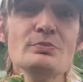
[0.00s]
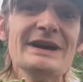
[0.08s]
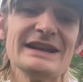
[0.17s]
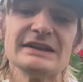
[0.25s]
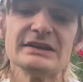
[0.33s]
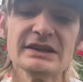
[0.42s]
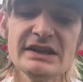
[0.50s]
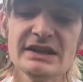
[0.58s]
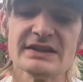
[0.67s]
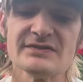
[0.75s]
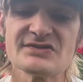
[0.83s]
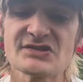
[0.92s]
many
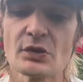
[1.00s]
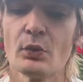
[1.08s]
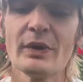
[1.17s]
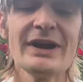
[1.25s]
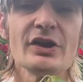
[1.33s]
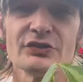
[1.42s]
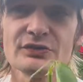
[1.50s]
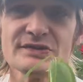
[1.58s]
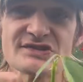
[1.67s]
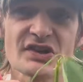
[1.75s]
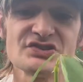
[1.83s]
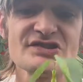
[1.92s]
leaves, so what I'll do
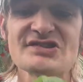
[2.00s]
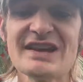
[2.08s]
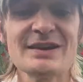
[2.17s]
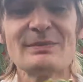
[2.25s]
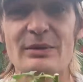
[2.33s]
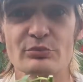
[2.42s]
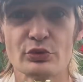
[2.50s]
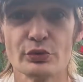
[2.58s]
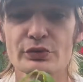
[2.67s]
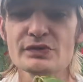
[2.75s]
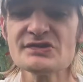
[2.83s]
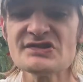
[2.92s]
is I'll just take my
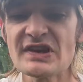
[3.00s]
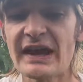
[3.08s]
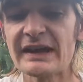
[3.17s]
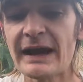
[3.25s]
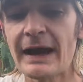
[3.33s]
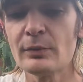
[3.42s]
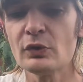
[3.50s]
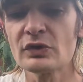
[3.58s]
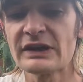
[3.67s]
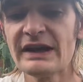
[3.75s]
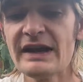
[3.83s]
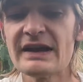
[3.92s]
pruners and I will
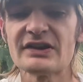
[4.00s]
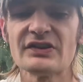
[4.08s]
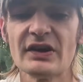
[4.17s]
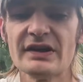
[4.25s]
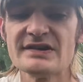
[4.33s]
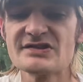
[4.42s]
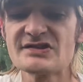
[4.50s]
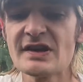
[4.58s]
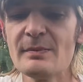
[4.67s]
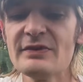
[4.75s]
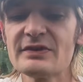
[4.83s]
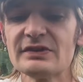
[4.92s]
cut
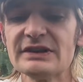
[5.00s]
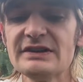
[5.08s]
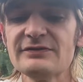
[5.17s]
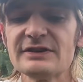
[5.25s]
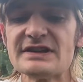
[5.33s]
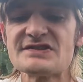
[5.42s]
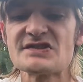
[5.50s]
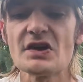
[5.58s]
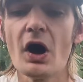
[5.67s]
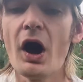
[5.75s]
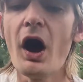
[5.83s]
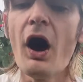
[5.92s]
some of the leaflets
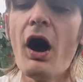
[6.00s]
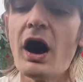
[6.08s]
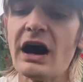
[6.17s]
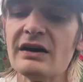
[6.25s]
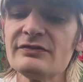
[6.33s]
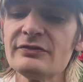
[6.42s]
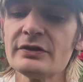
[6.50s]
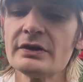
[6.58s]
off